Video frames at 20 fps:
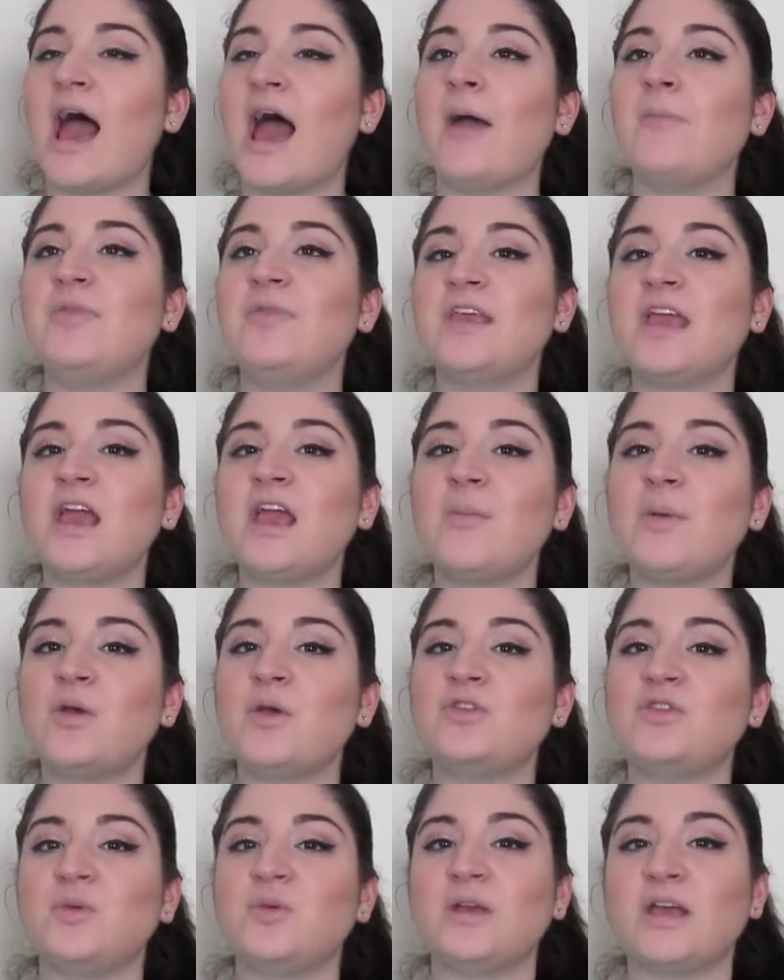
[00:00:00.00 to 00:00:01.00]
I'm thinking
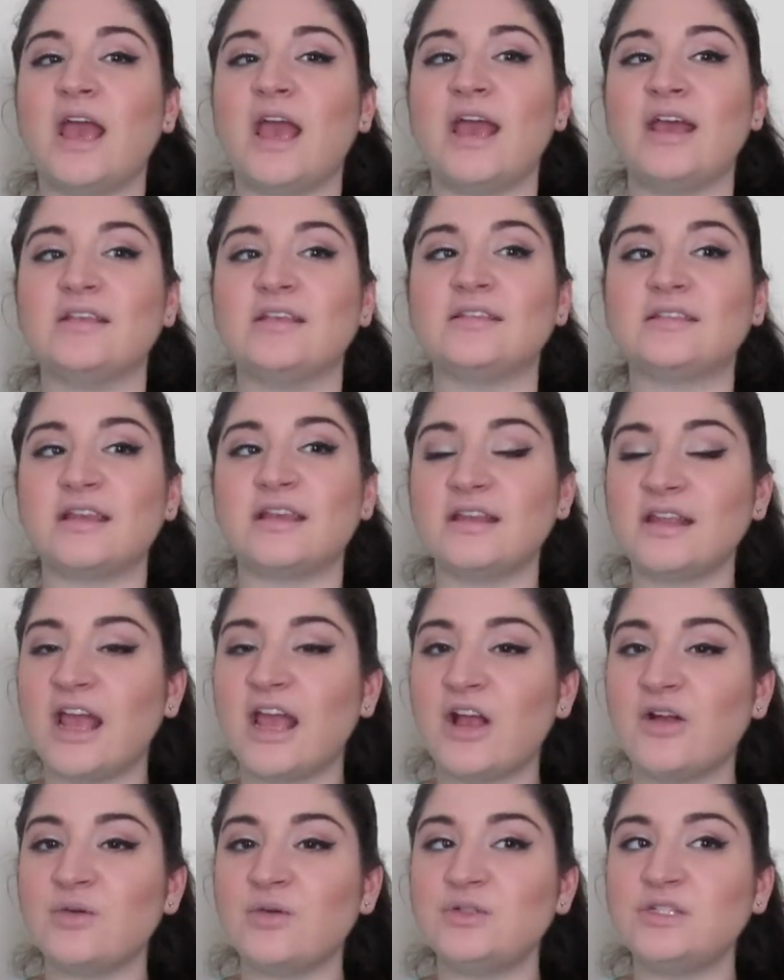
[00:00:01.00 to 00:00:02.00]
about doing a
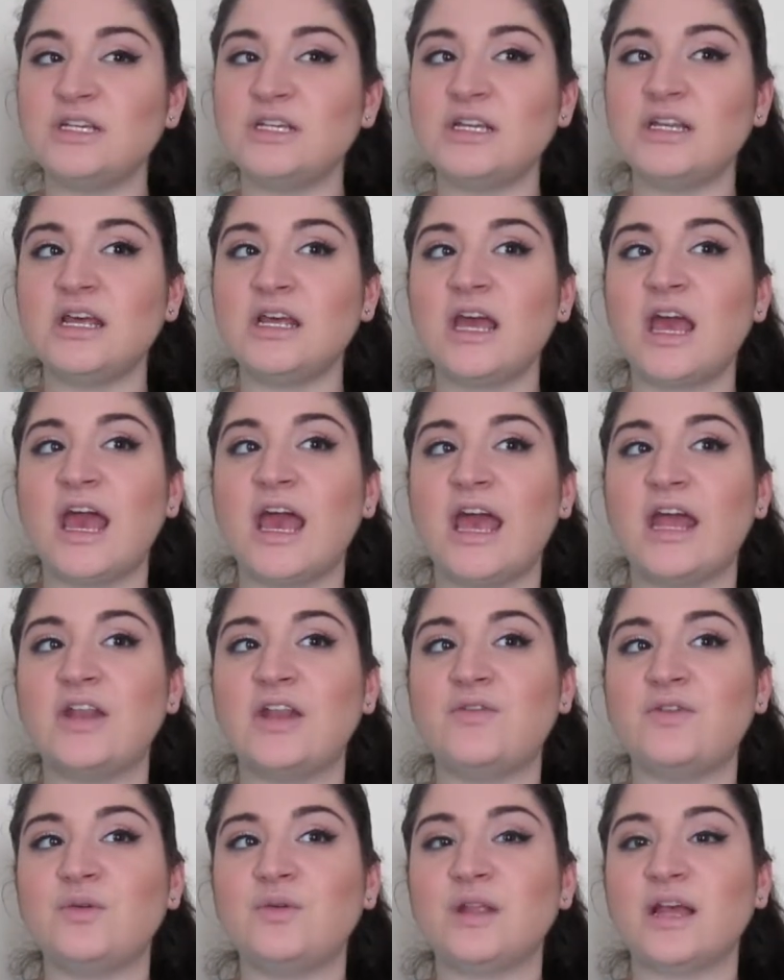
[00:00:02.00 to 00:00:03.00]
skincare routine, and
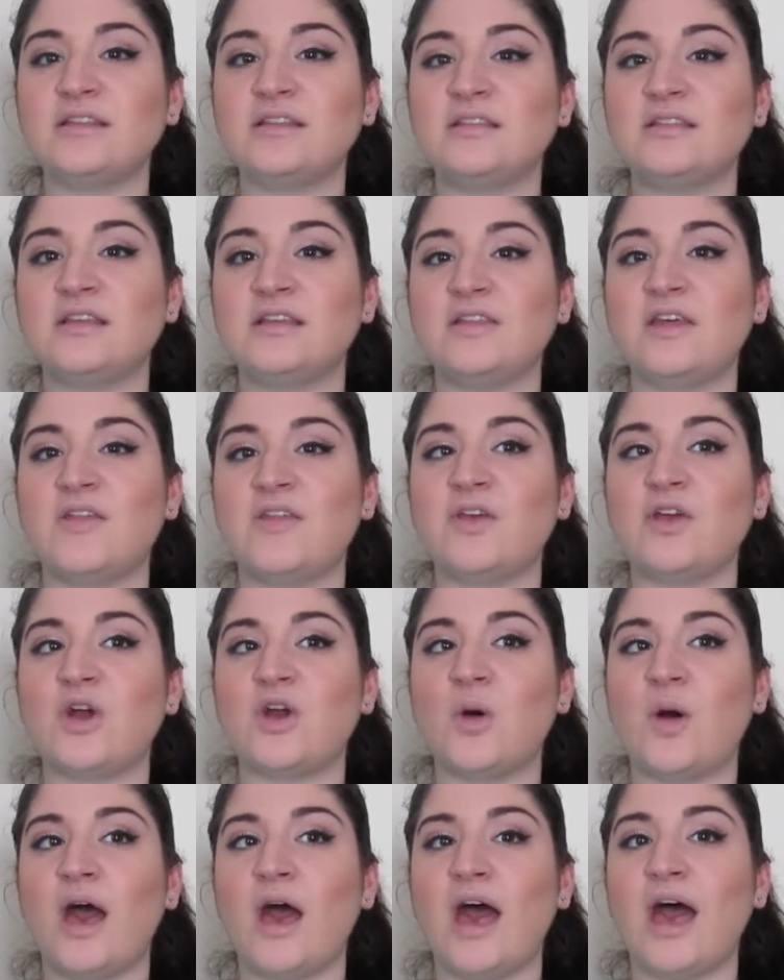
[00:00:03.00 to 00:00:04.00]
if you would like to see that, then
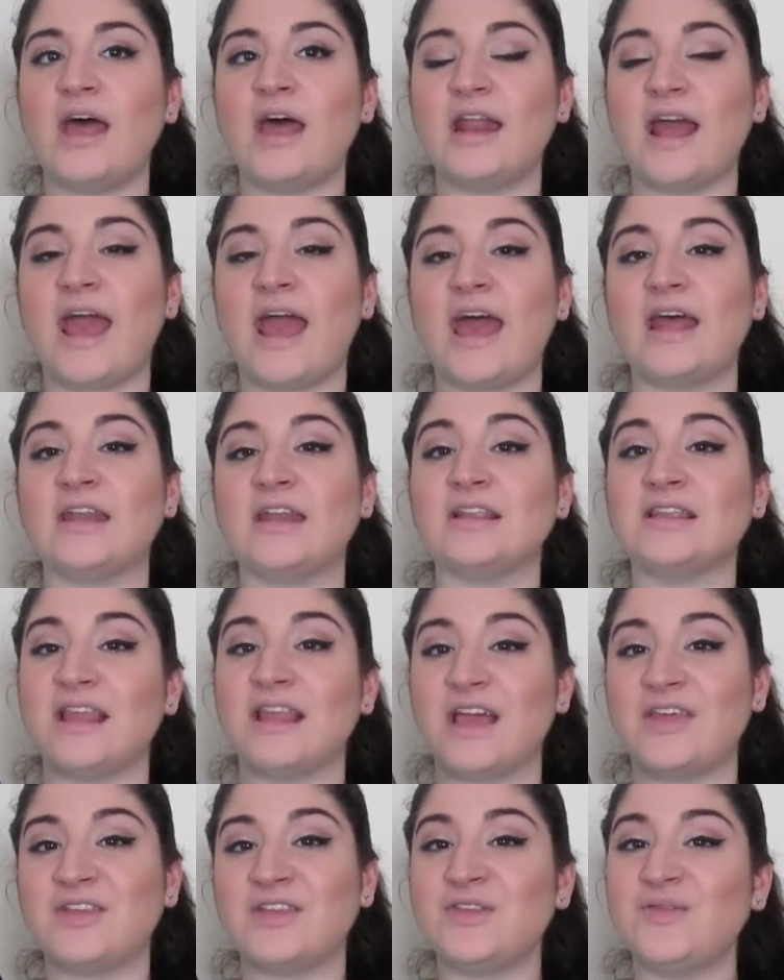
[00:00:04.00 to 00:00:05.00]
go ahead and
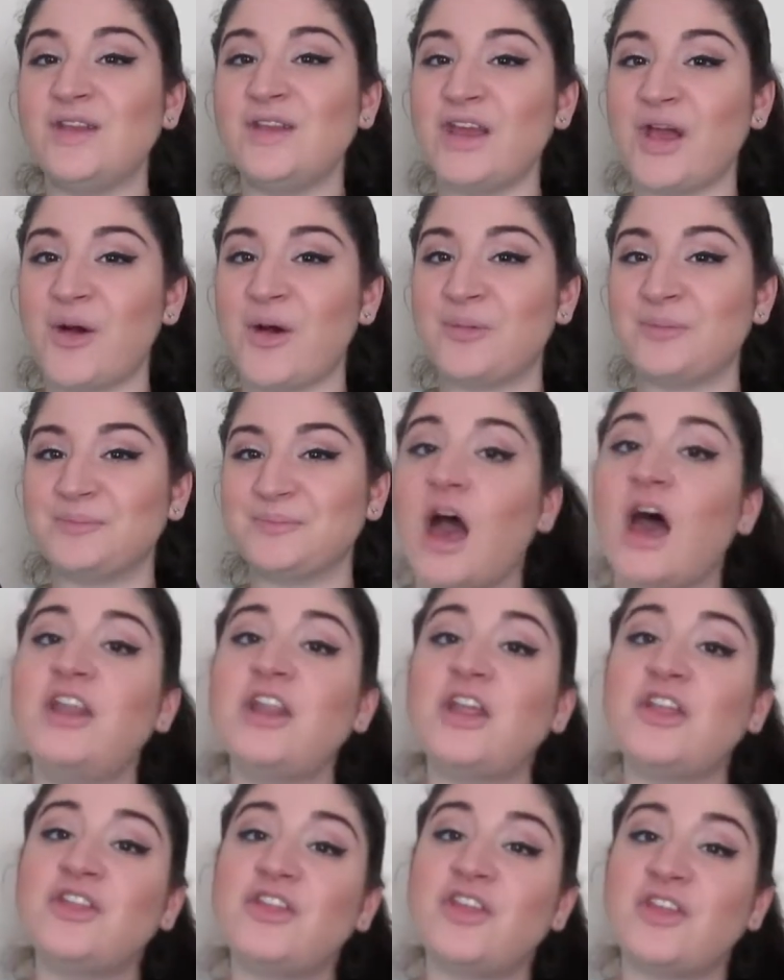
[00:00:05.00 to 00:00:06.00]
like this video.
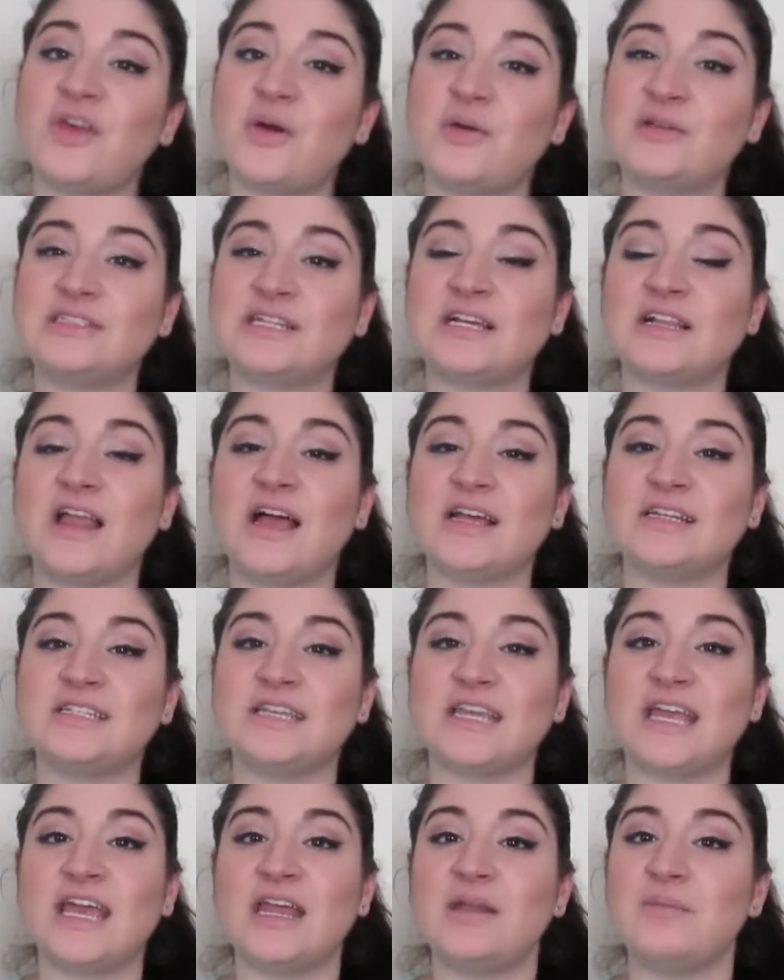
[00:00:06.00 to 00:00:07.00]
Another thing that I was
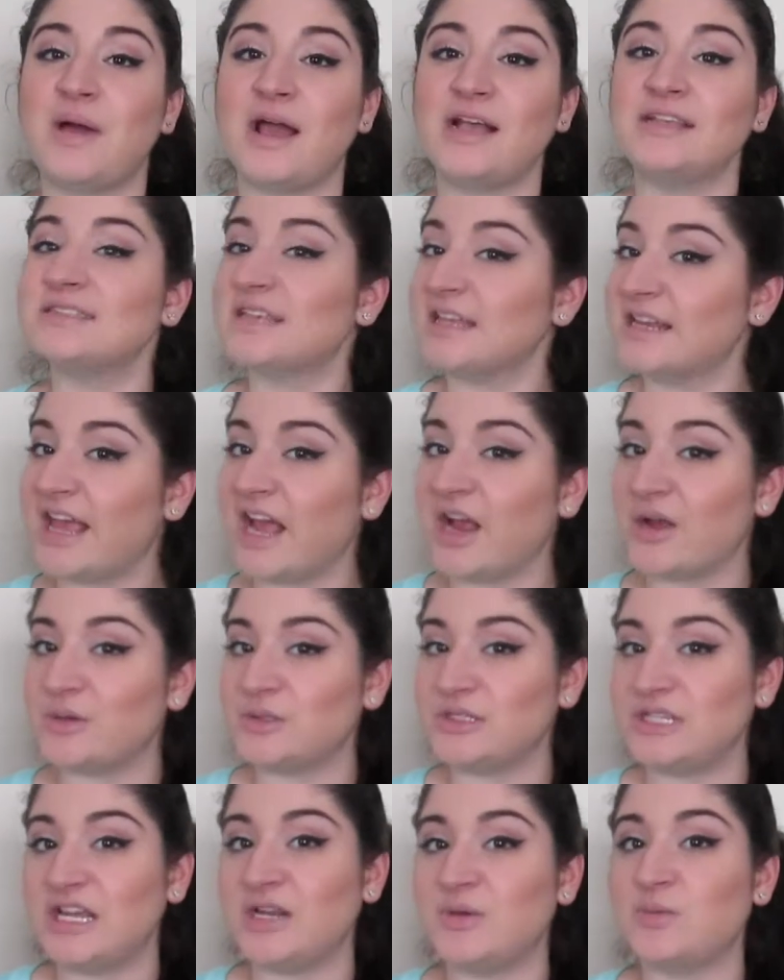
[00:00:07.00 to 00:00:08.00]
neglecting in my skincare
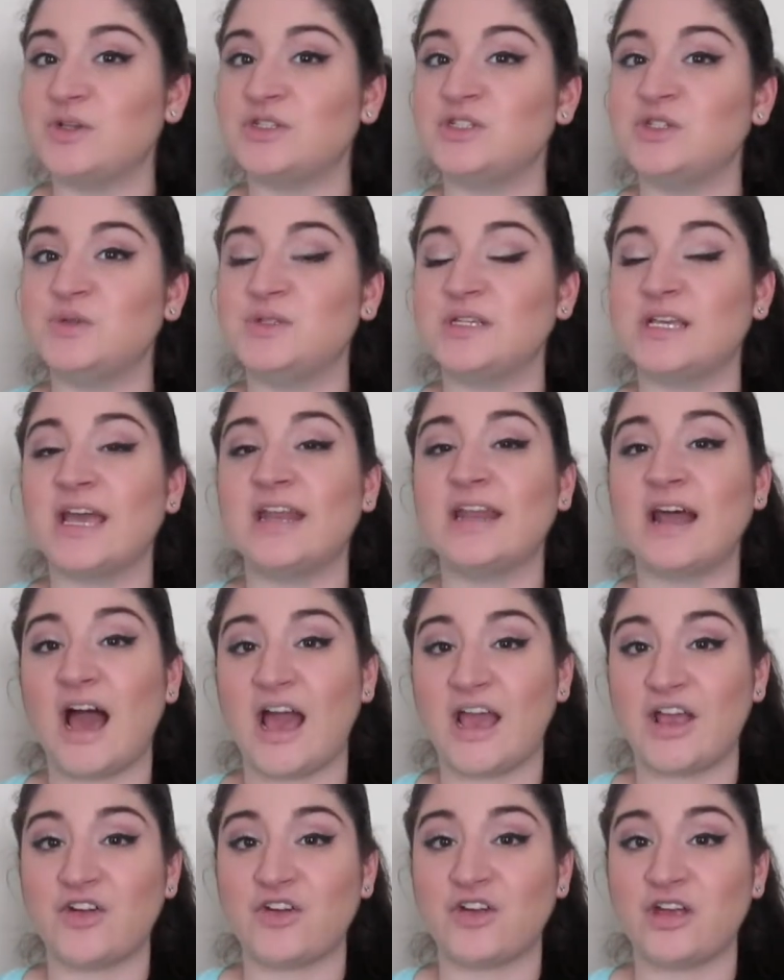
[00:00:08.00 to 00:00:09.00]
routine was using an
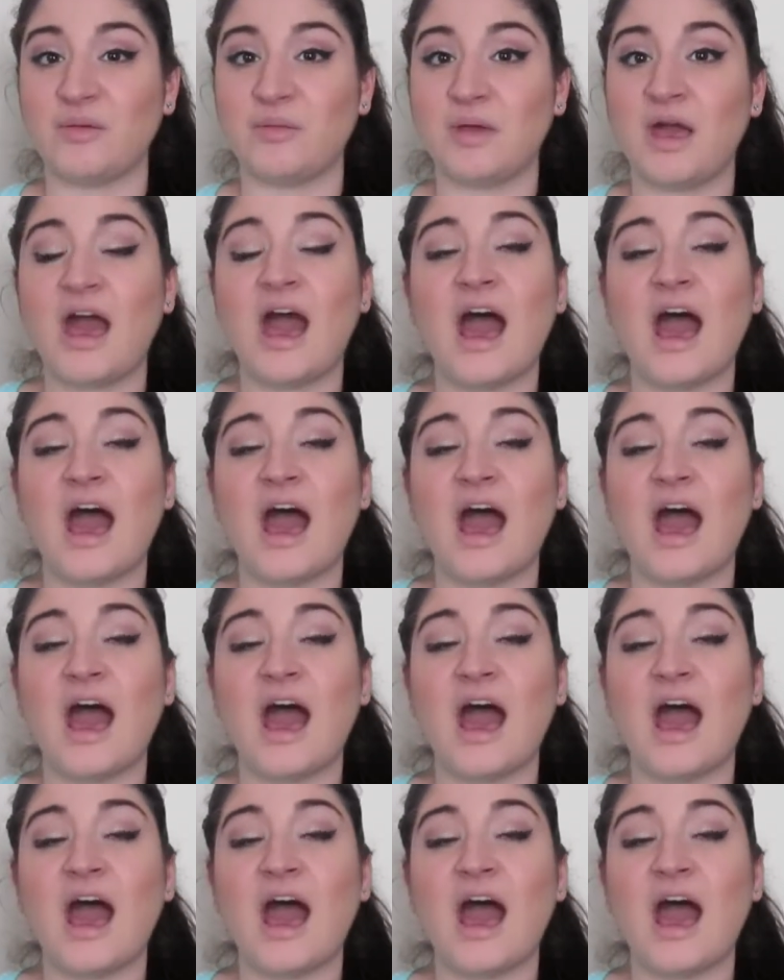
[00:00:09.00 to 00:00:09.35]
eye cream.